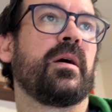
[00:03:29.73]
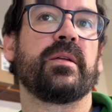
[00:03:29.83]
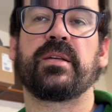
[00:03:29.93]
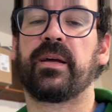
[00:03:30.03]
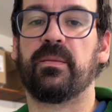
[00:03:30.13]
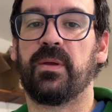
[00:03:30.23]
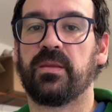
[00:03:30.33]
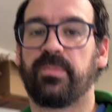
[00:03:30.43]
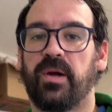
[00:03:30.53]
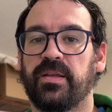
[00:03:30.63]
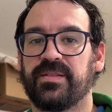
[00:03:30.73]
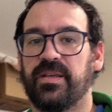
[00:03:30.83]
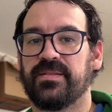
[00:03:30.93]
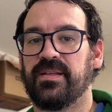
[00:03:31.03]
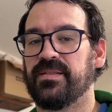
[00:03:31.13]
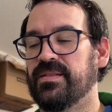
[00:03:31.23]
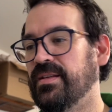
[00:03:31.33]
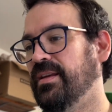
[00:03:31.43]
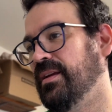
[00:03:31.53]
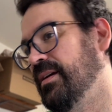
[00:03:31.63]
document the process and
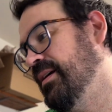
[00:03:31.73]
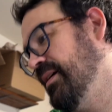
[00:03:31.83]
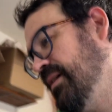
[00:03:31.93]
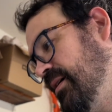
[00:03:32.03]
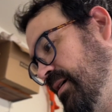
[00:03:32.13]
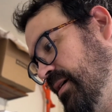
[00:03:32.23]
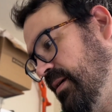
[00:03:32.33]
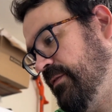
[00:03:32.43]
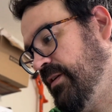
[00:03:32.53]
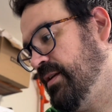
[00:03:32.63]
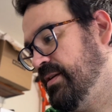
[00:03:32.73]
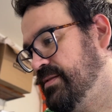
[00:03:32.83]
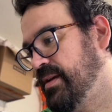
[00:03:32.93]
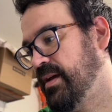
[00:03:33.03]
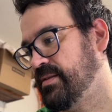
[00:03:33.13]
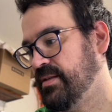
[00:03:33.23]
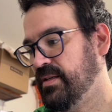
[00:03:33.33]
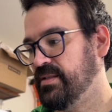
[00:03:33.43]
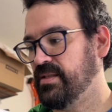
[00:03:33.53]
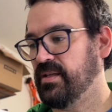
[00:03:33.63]
see if it is as
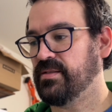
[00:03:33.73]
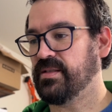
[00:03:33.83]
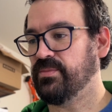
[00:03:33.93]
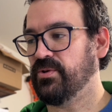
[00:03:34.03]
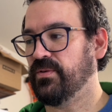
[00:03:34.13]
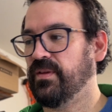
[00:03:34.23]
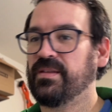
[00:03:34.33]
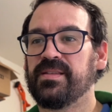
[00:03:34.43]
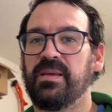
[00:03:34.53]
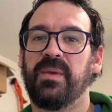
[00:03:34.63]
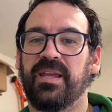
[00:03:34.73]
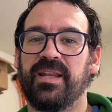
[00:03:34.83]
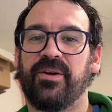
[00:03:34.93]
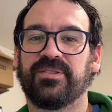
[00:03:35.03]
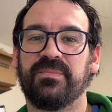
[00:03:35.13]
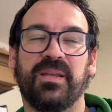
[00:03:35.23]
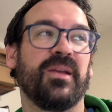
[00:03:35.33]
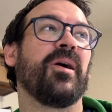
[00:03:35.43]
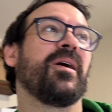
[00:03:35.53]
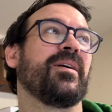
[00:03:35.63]
easy and smooth as they make it out to be
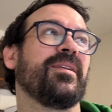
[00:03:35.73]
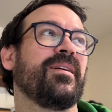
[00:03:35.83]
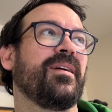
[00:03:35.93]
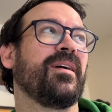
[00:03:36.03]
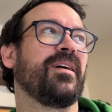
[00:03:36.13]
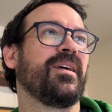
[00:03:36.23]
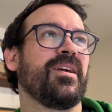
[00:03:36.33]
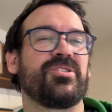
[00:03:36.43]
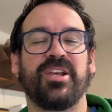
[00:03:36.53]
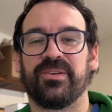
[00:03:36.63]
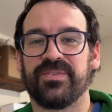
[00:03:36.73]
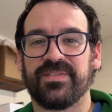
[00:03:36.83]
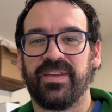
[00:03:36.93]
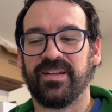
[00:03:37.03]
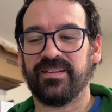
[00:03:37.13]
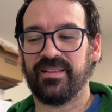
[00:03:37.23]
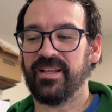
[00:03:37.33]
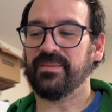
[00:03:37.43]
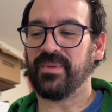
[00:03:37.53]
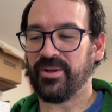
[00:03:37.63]
on channels like
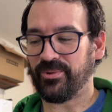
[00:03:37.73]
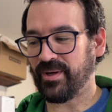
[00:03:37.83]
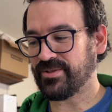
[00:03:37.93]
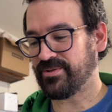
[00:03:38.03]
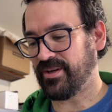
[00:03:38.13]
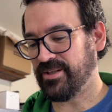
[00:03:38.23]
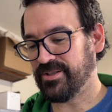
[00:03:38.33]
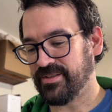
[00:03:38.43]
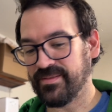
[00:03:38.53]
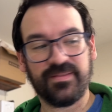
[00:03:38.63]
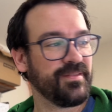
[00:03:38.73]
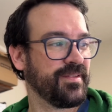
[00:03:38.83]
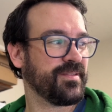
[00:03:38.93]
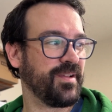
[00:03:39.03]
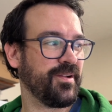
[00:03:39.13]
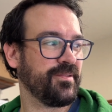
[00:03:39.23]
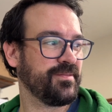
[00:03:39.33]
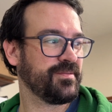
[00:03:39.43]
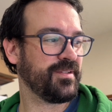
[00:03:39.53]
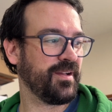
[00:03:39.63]
Late Model Restoration. So
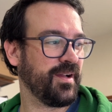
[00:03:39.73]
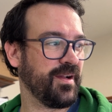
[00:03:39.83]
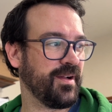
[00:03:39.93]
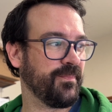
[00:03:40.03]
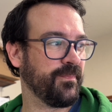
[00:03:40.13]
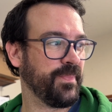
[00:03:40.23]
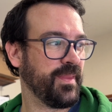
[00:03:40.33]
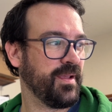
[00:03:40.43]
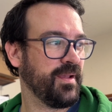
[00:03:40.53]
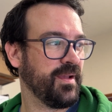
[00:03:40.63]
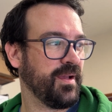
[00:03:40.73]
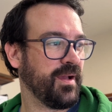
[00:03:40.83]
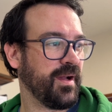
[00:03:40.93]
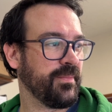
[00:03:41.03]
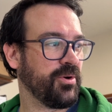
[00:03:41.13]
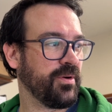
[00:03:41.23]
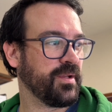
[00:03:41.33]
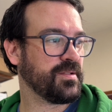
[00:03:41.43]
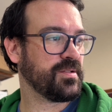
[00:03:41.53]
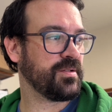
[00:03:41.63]
I'm going
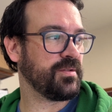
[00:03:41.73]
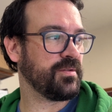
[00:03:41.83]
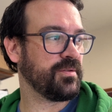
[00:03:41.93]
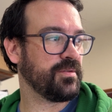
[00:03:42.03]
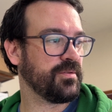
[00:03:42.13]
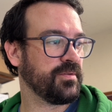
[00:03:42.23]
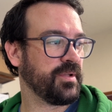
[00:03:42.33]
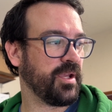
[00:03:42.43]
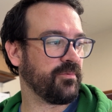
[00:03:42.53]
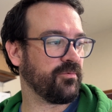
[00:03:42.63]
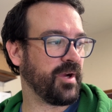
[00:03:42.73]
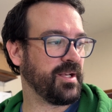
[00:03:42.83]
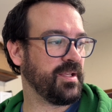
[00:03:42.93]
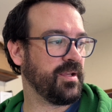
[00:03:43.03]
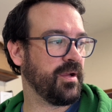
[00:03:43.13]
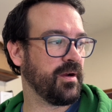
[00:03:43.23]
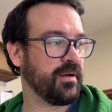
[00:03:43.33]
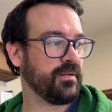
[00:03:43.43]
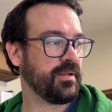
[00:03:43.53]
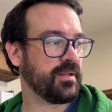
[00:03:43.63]
to get ready
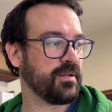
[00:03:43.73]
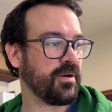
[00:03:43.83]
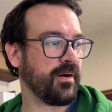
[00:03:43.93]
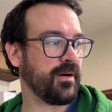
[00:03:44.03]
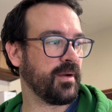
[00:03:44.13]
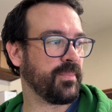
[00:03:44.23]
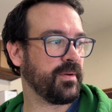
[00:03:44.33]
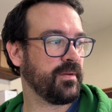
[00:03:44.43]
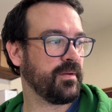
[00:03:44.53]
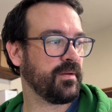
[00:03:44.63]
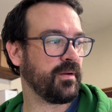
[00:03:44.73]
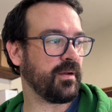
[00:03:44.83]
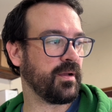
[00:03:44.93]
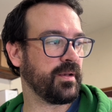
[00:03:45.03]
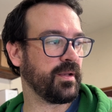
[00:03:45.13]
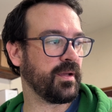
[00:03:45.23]
here, get the car up on